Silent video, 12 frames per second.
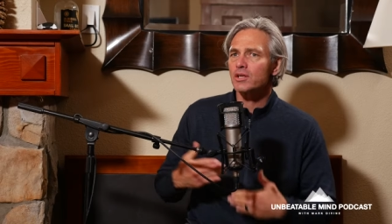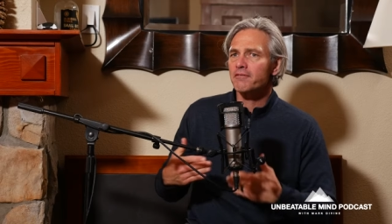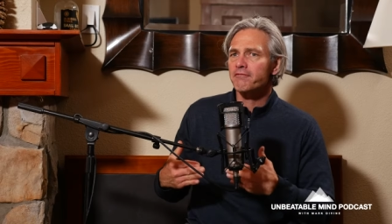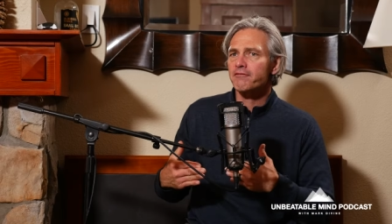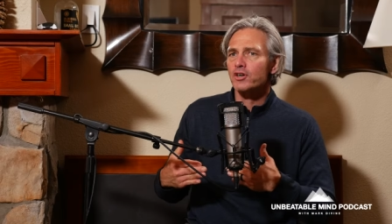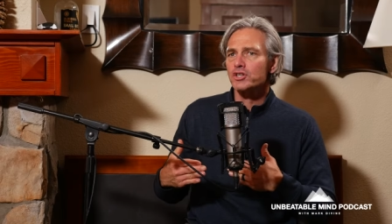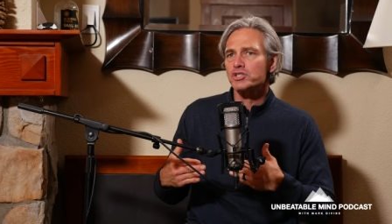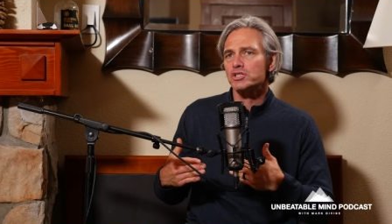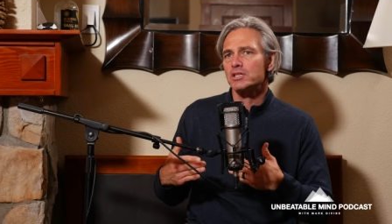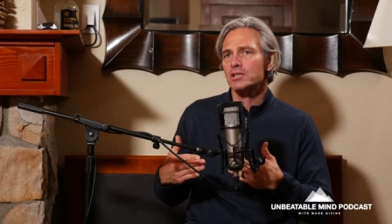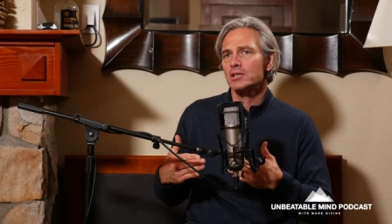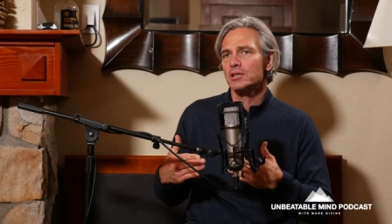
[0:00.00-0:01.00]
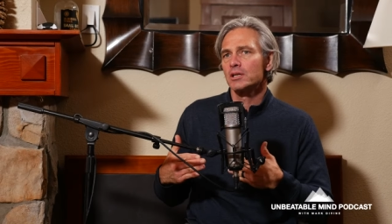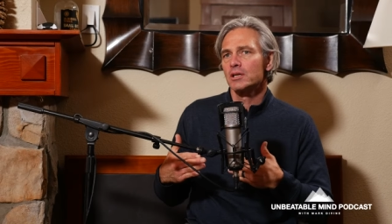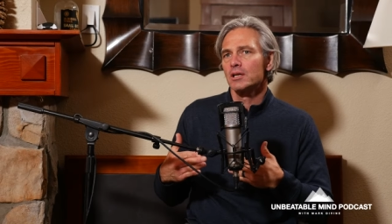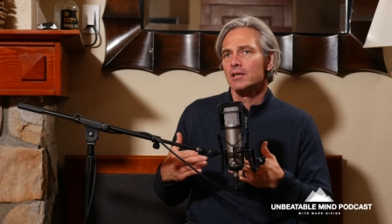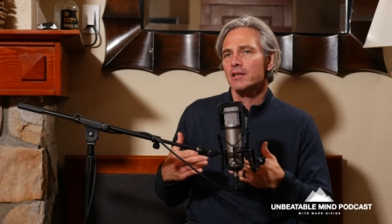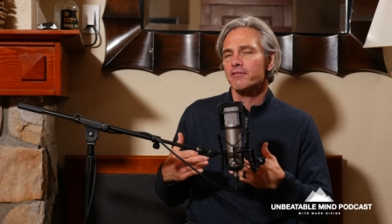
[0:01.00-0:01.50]
so the first
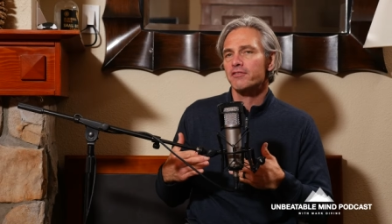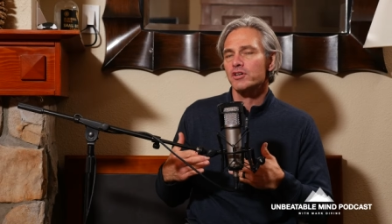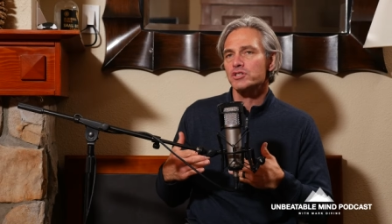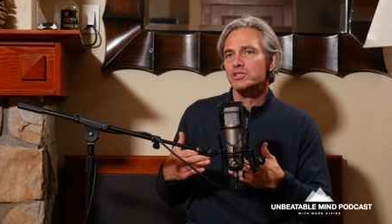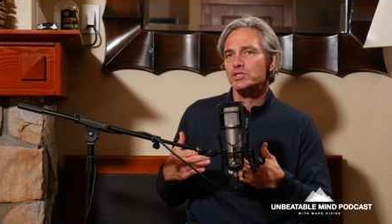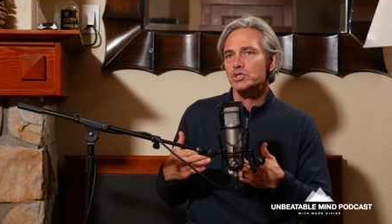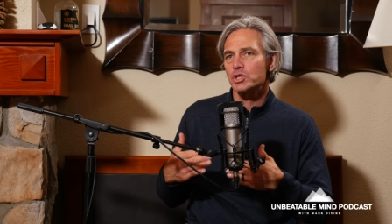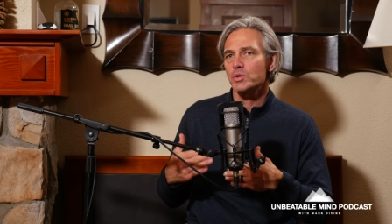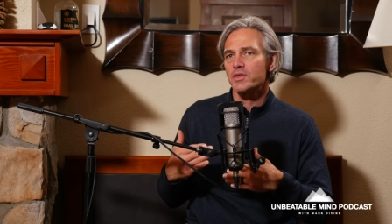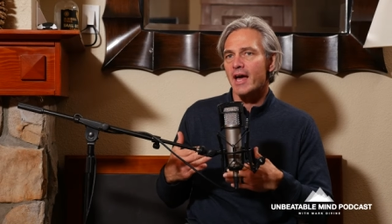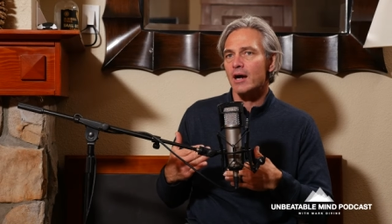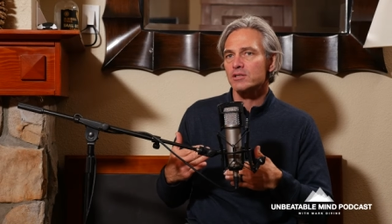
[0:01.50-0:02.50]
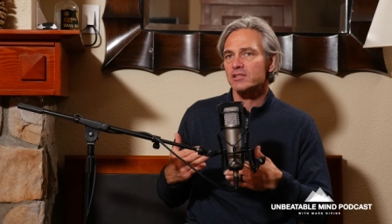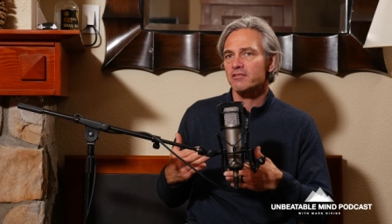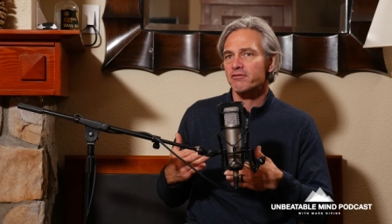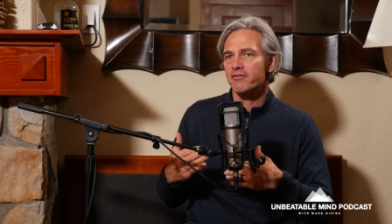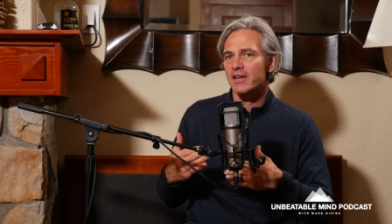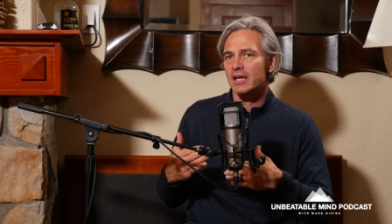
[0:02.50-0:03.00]
the first two
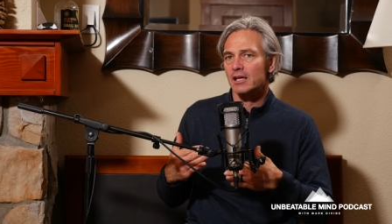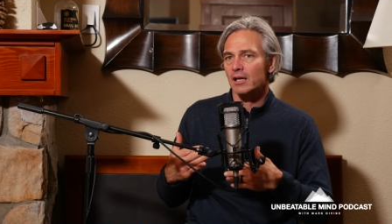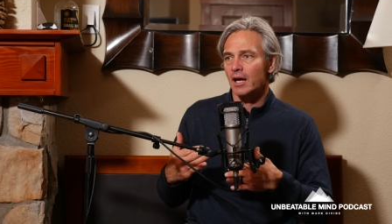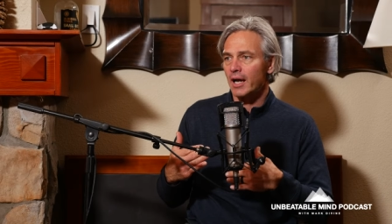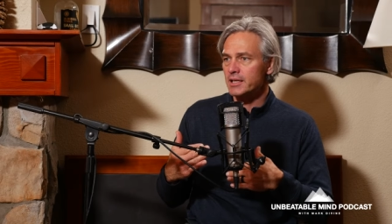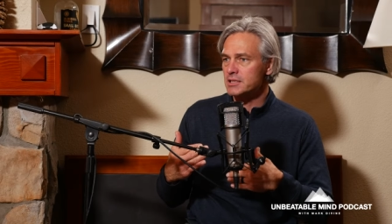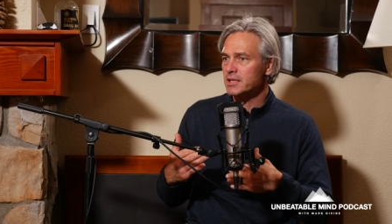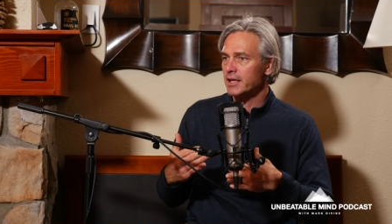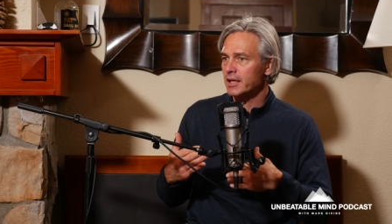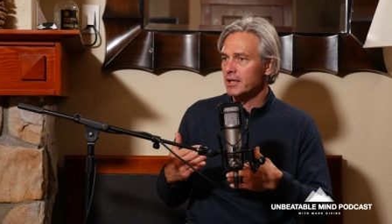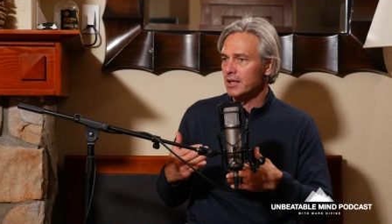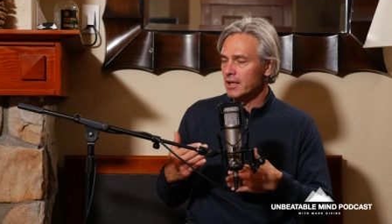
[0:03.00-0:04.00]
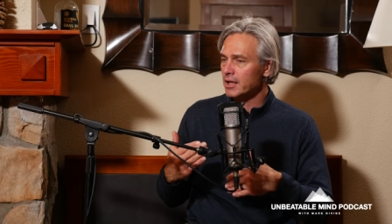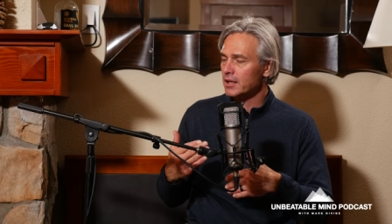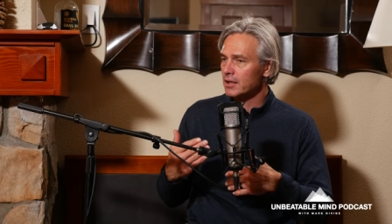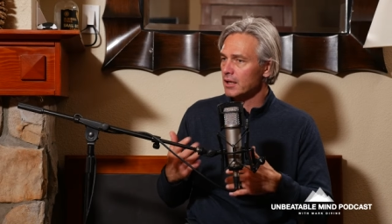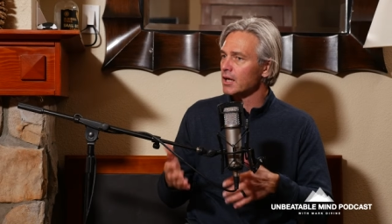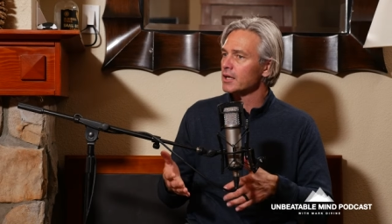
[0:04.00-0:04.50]
thousand feet I did
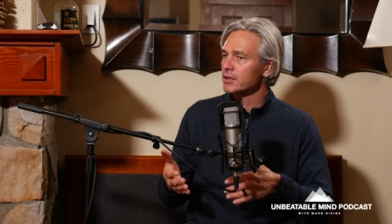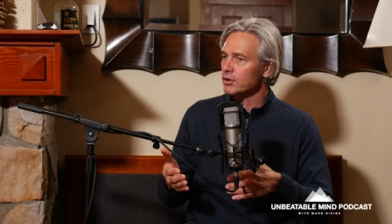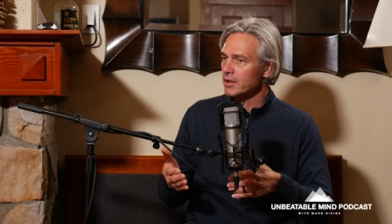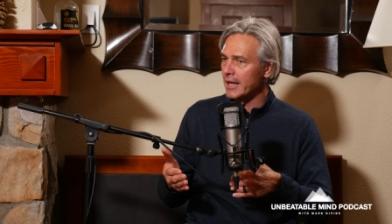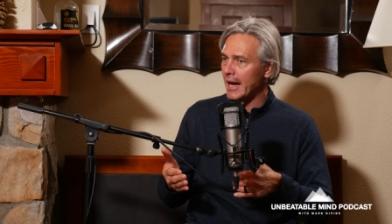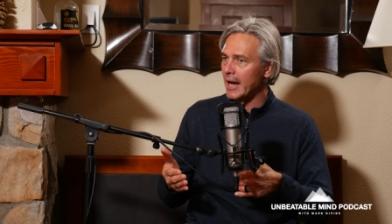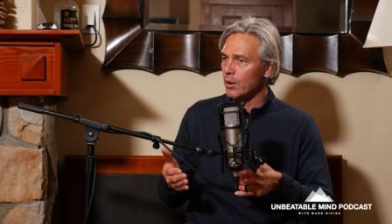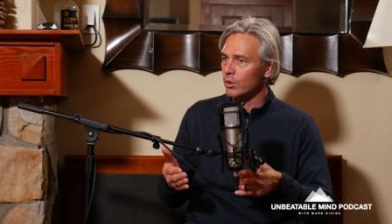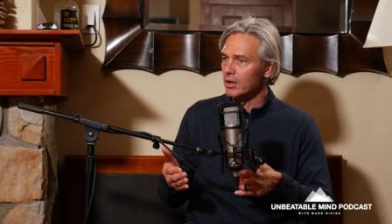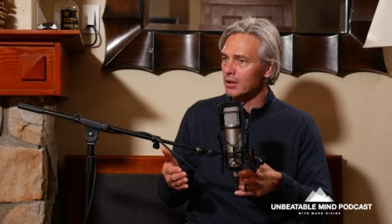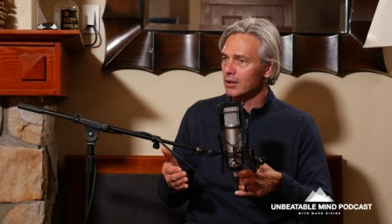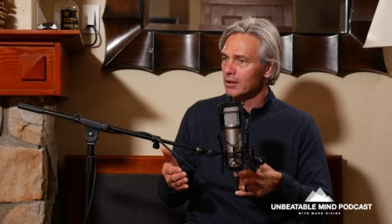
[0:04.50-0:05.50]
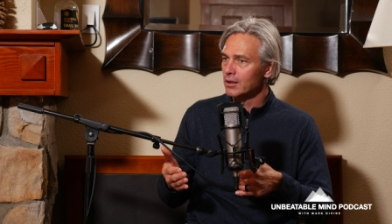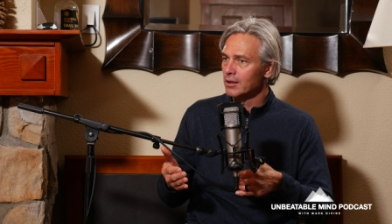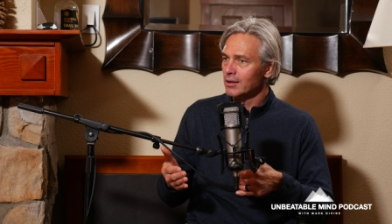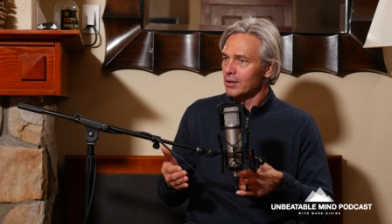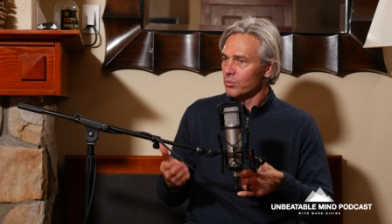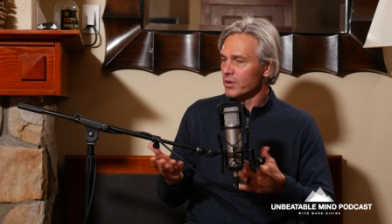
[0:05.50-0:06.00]
in under an hour
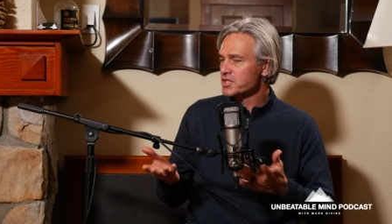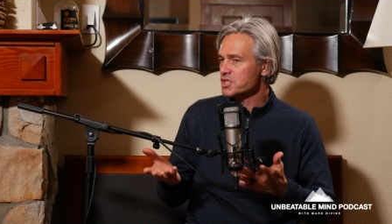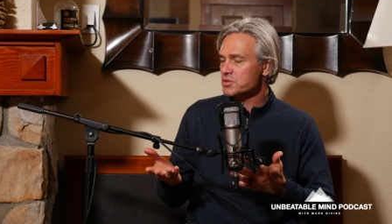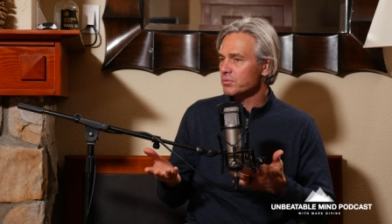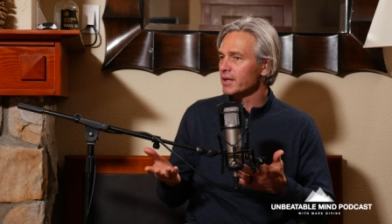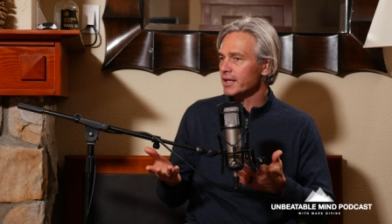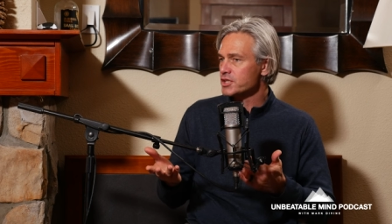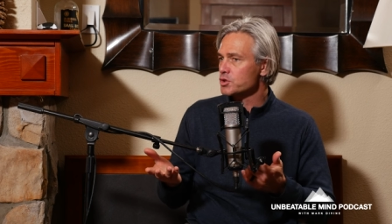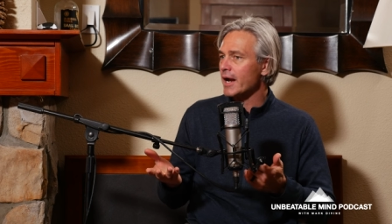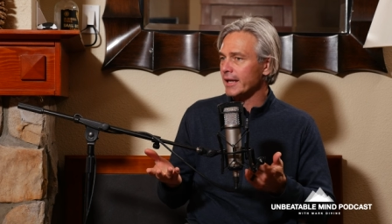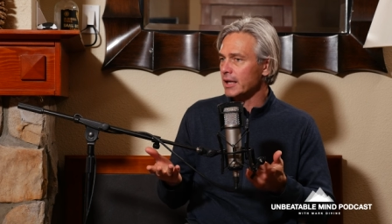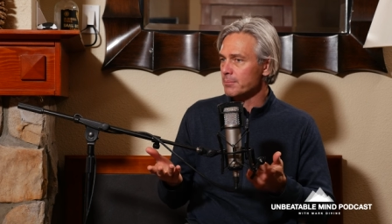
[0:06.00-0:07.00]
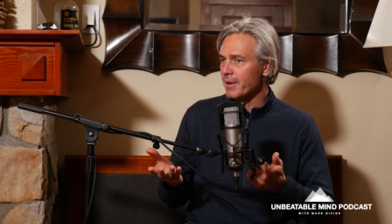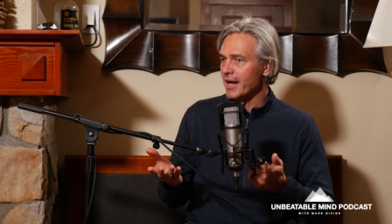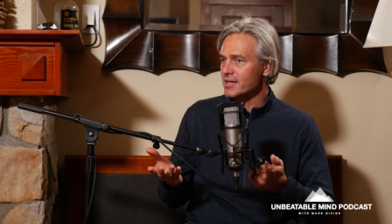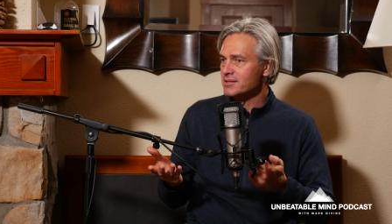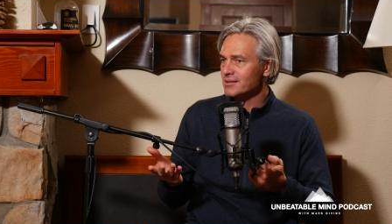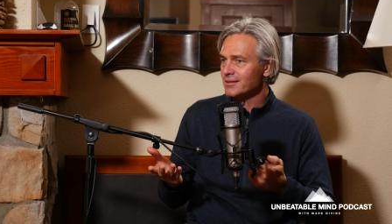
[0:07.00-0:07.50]
which is really trekking
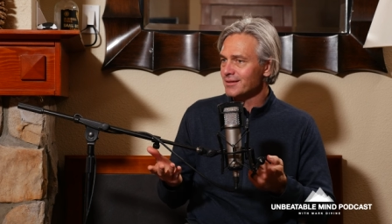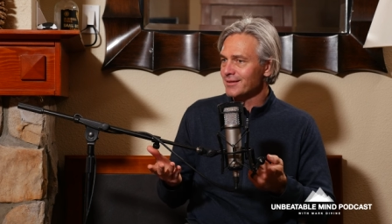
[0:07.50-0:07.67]
pace.